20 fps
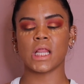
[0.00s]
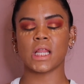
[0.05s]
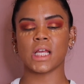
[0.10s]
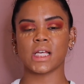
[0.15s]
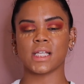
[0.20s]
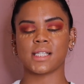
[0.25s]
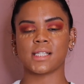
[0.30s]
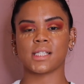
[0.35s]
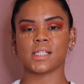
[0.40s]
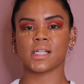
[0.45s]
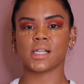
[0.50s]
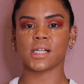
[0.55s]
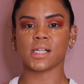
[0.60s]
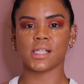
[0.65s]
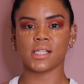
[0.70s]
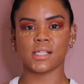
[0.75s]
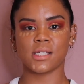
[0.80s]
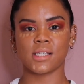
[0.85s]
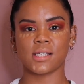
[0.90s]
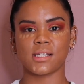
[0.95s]
this
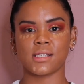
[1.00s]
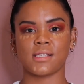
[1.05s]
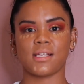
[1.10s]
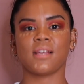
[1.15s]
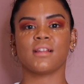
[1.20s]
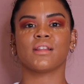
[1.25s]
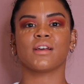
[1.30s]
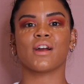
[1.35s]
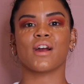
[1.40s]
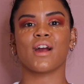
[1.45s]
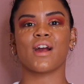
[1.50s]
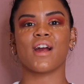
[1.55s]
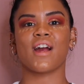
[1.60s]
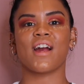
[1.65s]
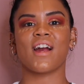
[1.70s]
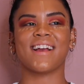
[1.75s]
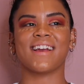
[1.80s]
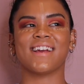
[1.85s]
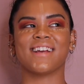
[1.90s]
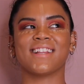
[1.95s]

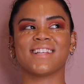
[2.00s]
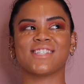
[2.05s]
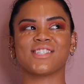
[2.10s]
concealer. Here,